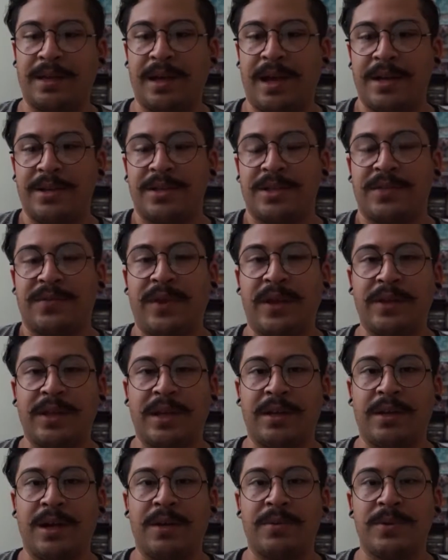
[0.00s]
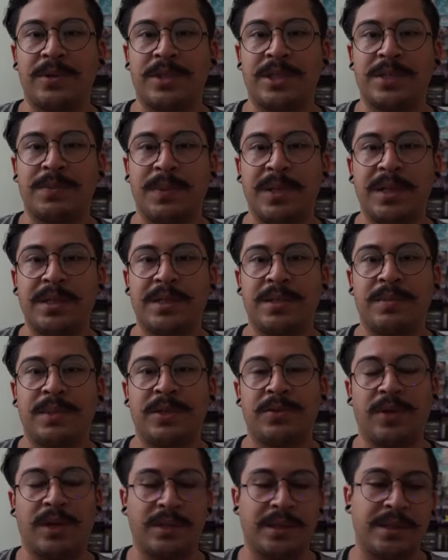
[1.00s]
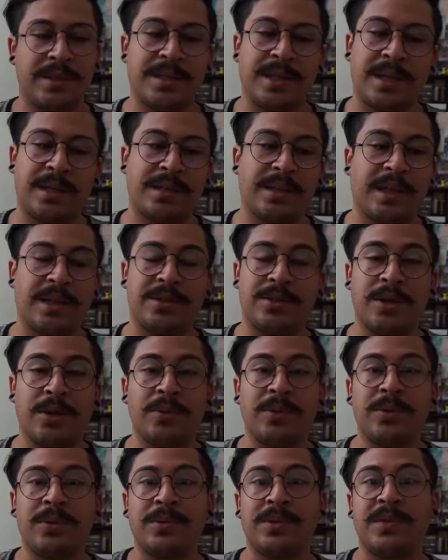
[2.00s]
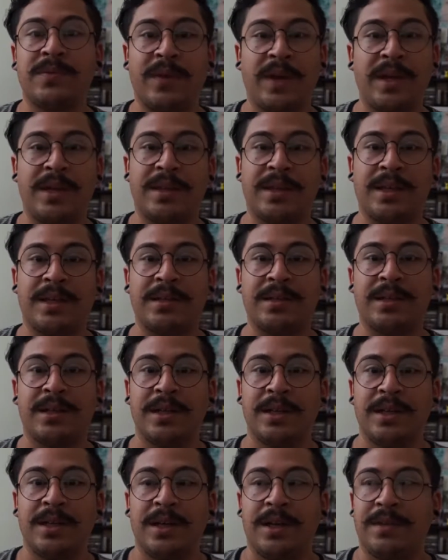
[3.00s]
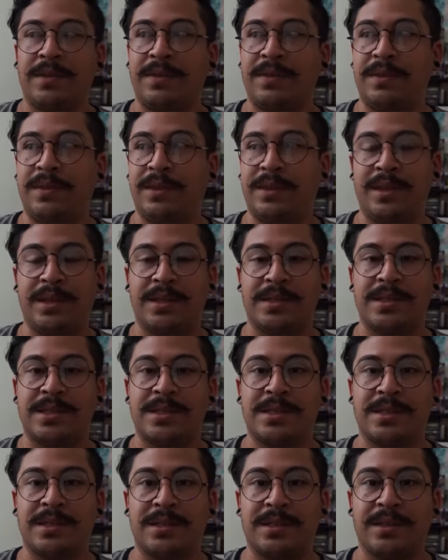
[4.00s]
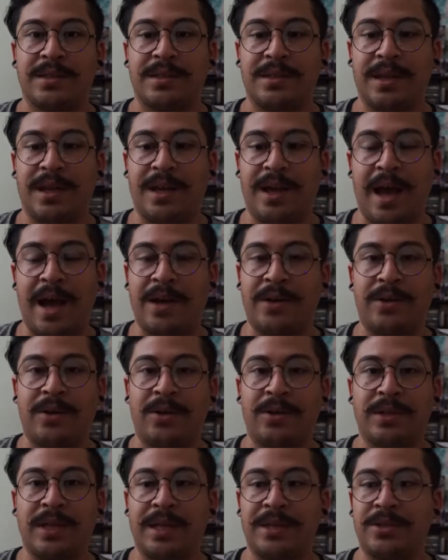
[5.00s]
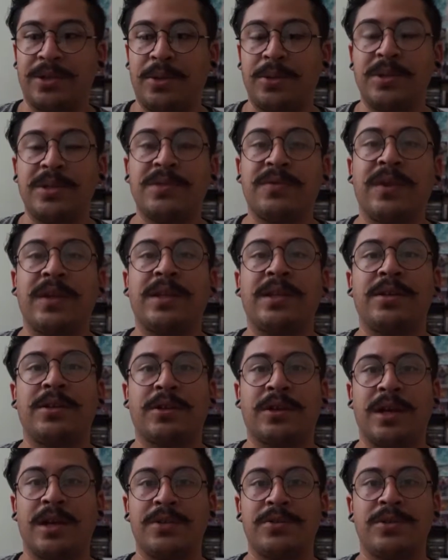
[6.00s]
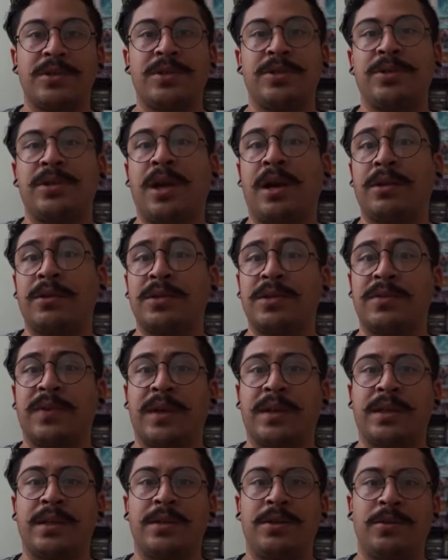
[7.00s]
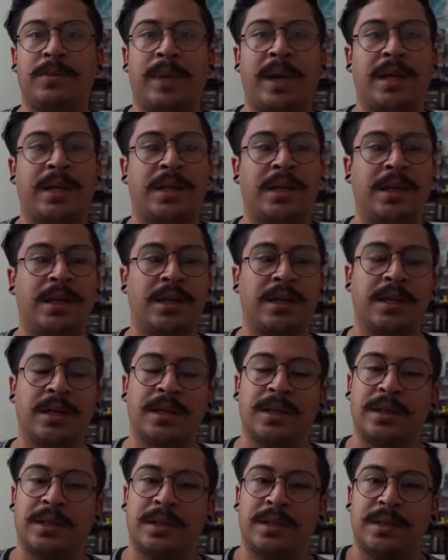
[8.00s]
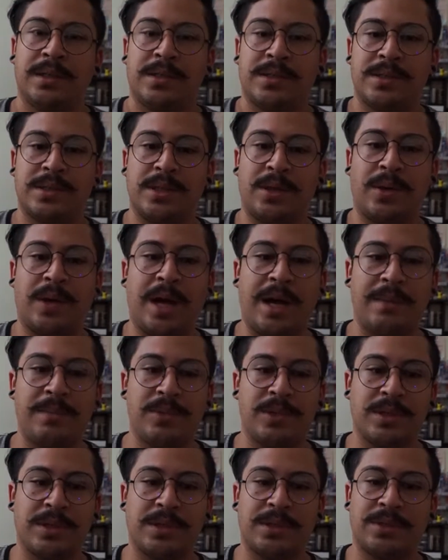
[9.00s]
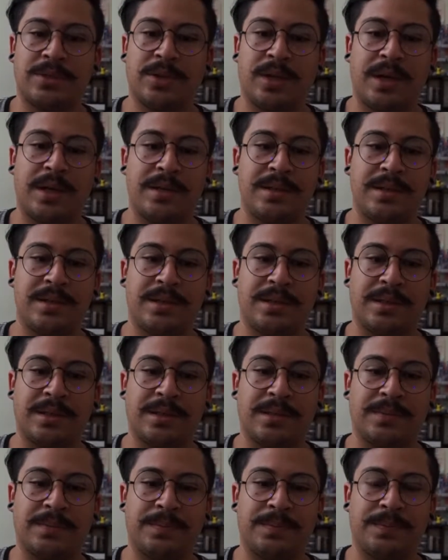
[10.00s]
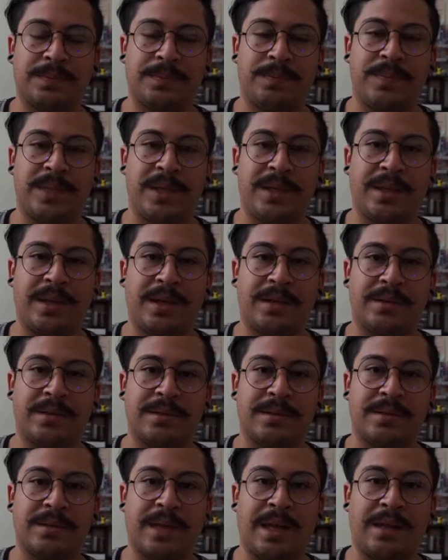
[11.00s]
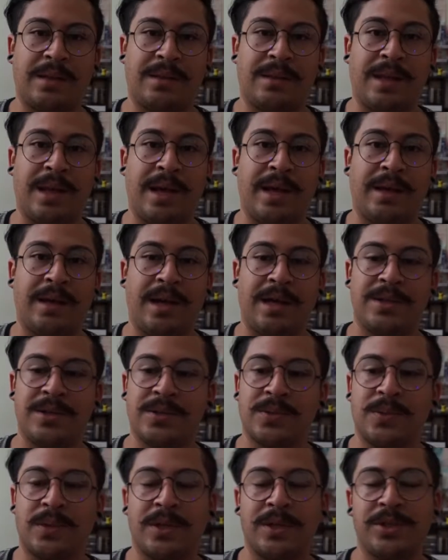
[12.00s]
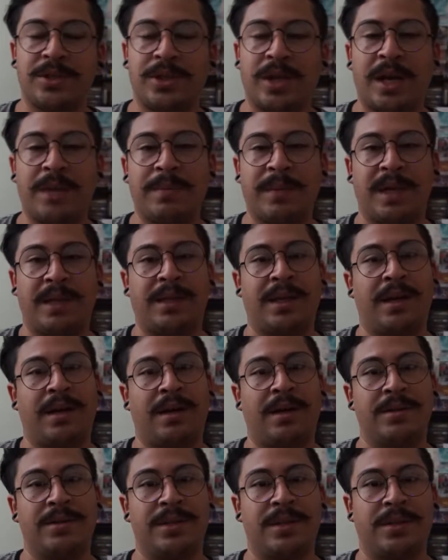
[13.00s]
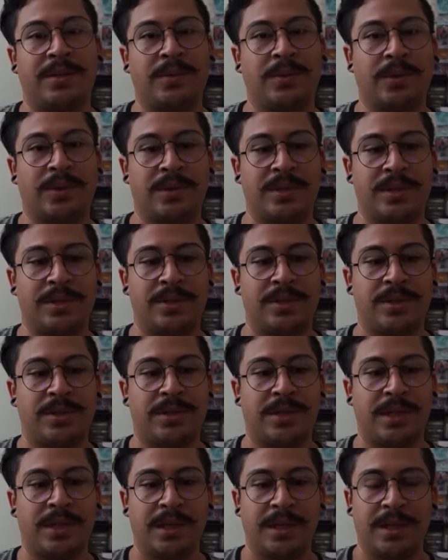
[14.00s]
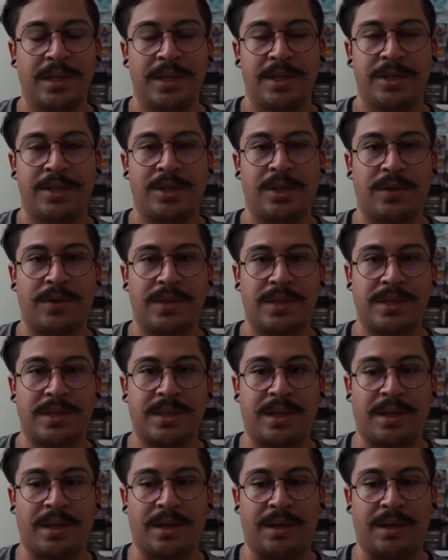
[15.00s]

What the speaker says: I just felt like God was just speaking to me directly, saying, like, don't lose faith in this at all. Like, don't lose faith in your country. Do not lose faith in humanity. So I'm just trying to be that light. I just want to shine my light onto the world and just share this,